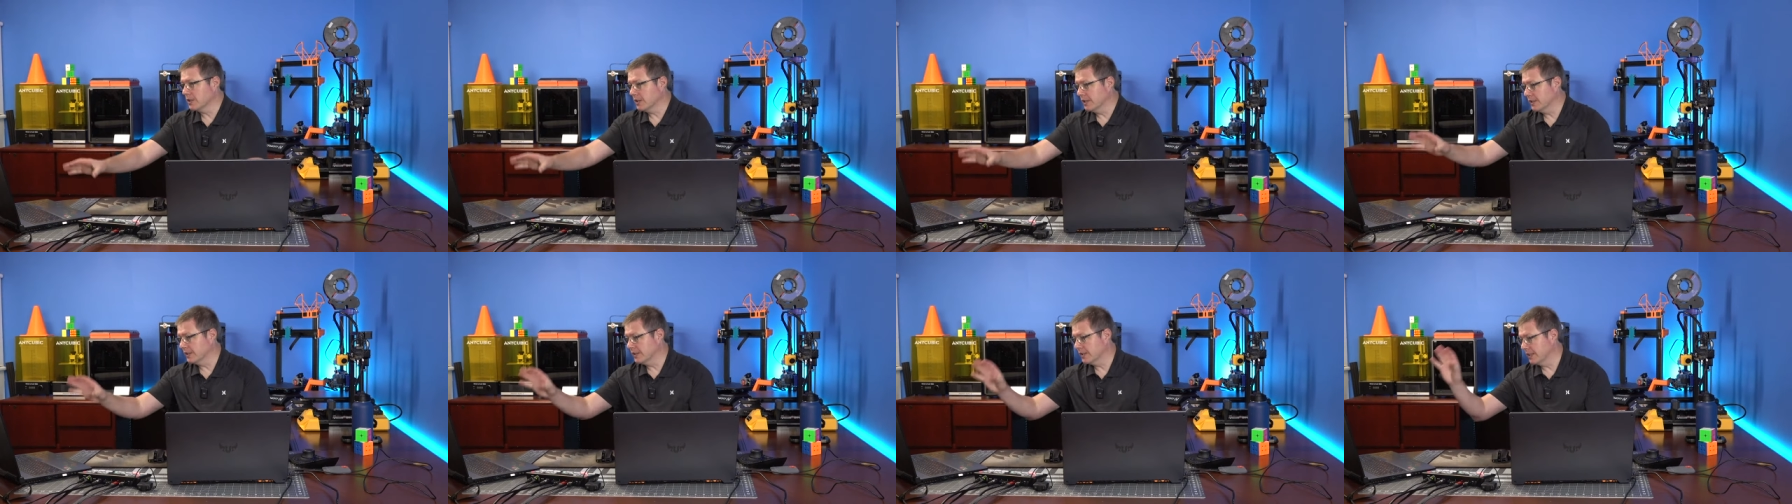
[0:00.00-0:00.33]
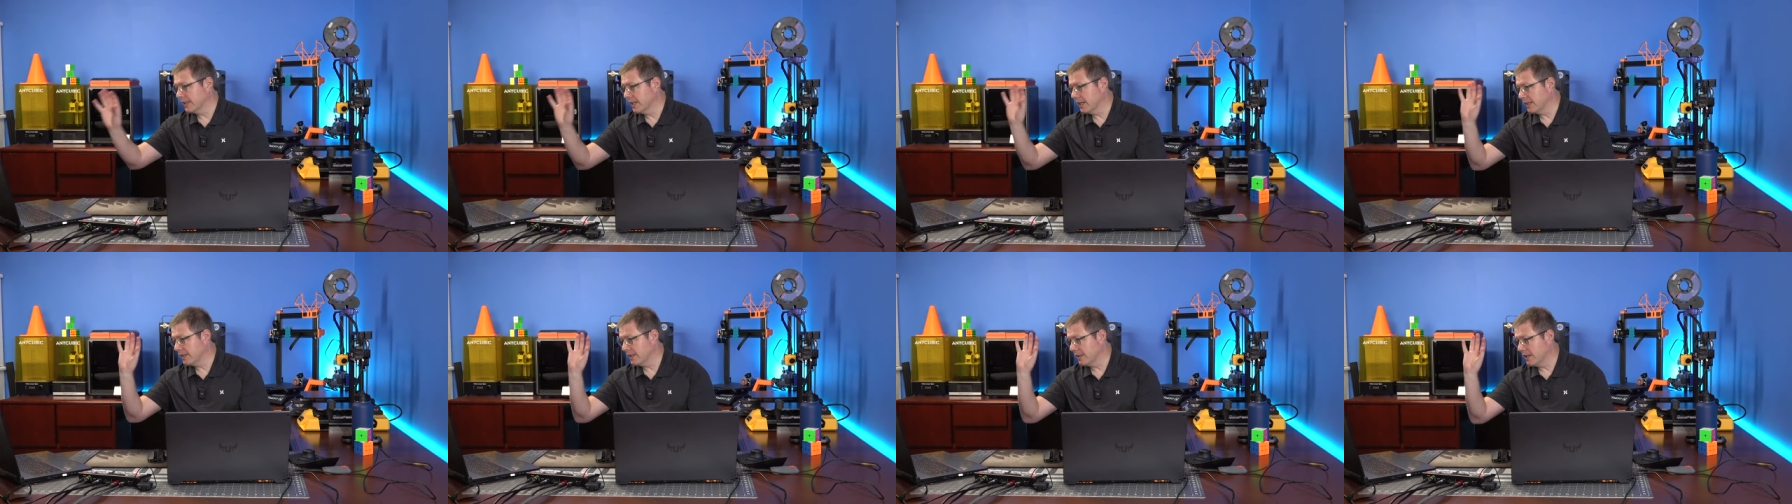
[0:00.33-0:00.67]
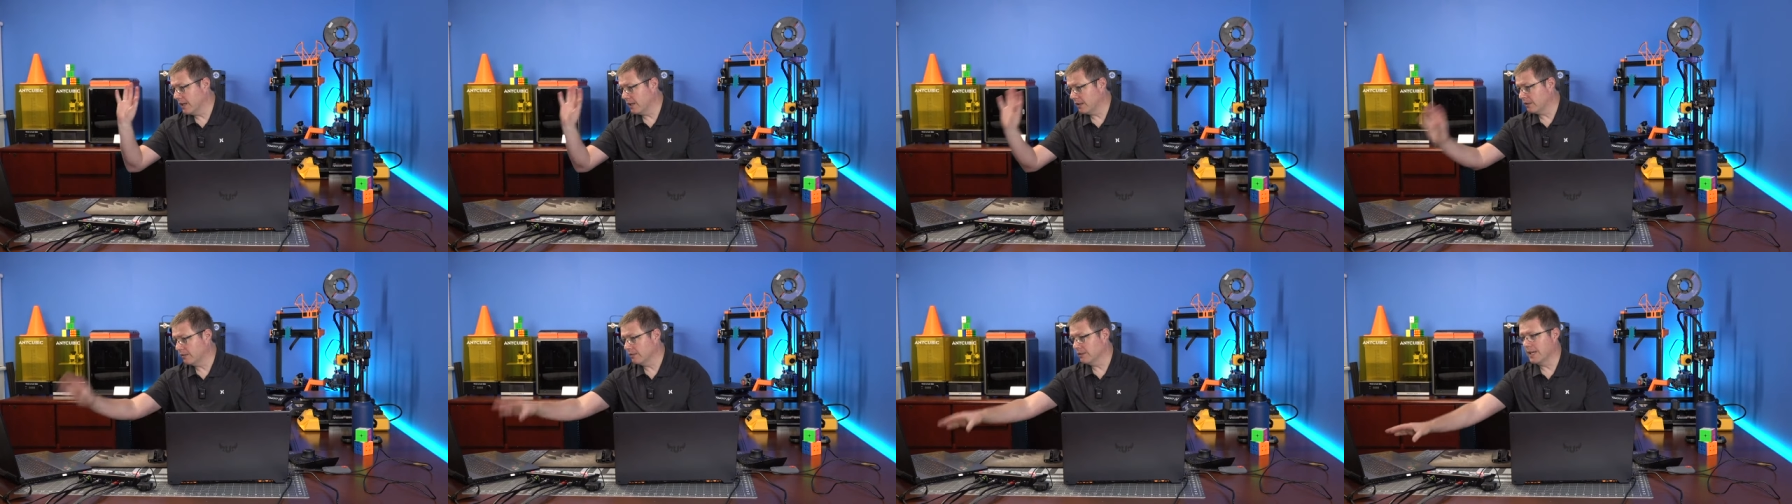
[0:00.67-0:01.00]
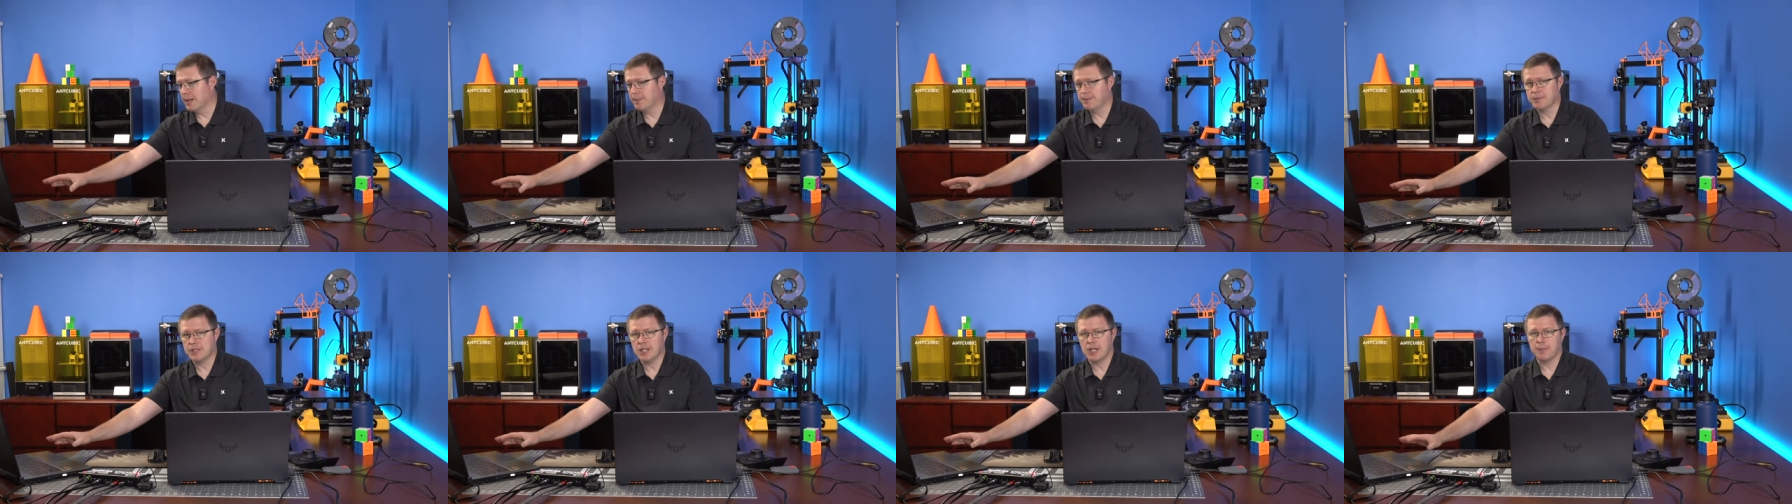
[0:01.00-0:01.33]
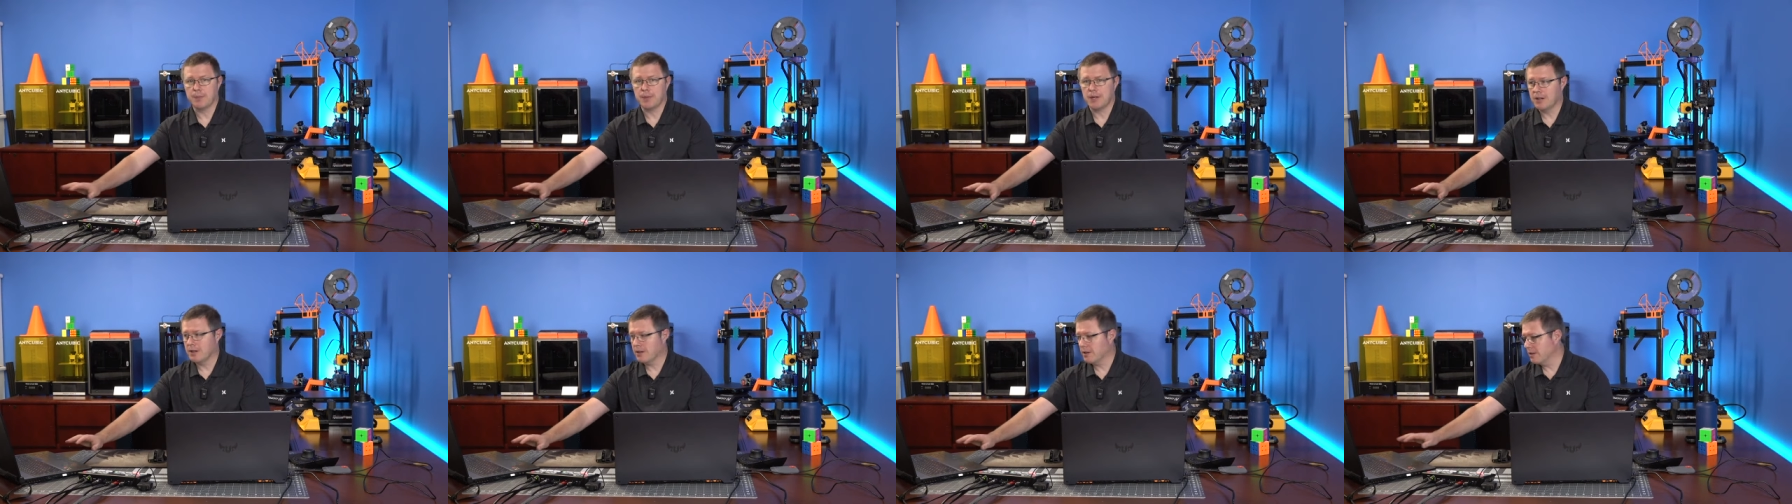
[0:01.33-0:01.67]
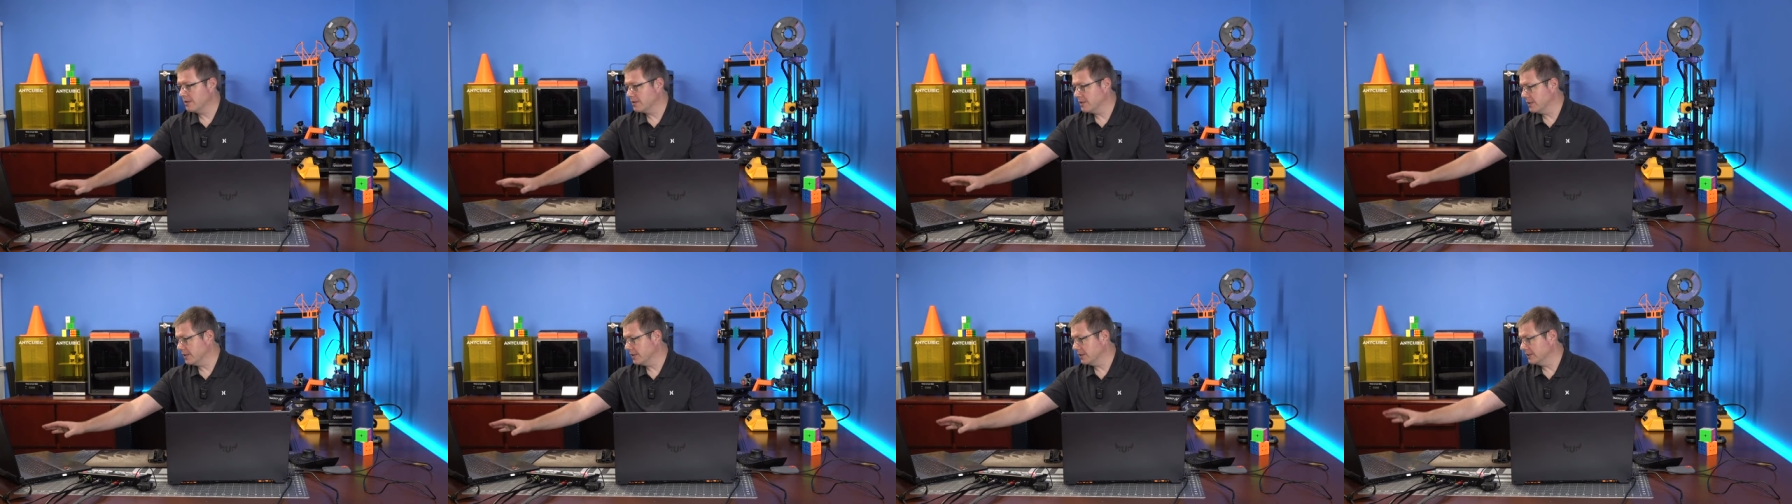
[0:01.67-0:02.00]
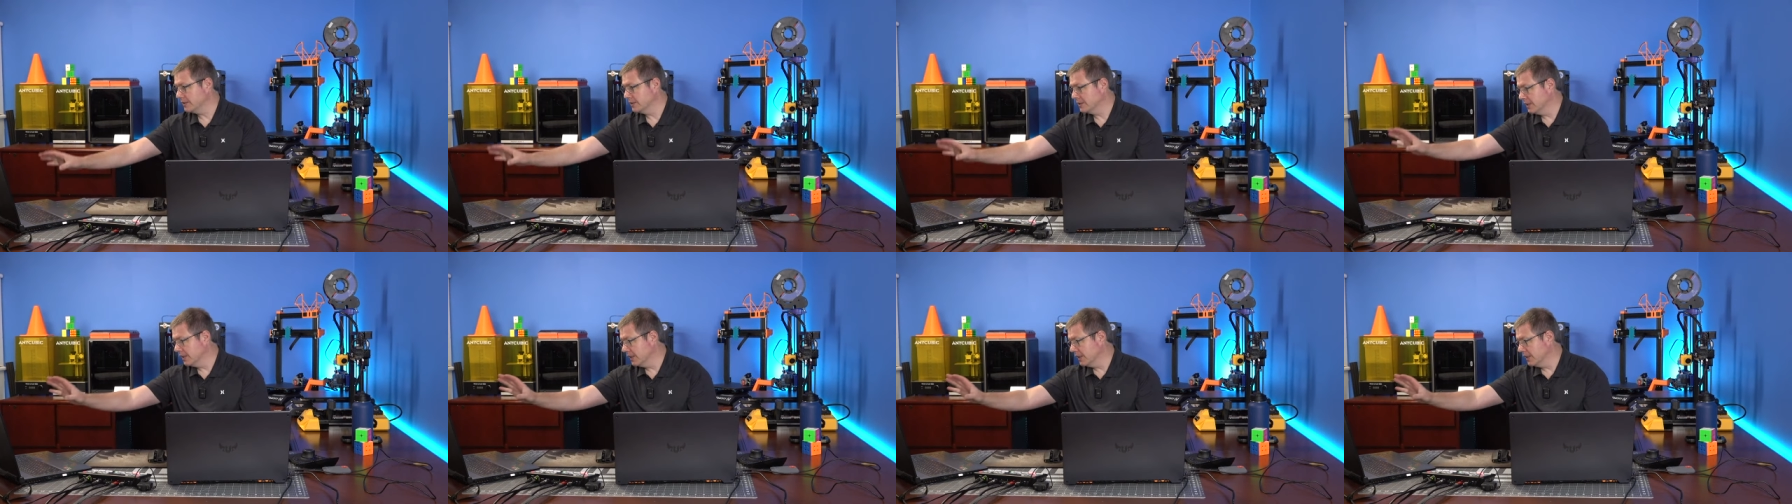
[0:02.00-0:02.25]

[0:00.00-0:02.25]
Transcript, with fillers: and I got another laptop here to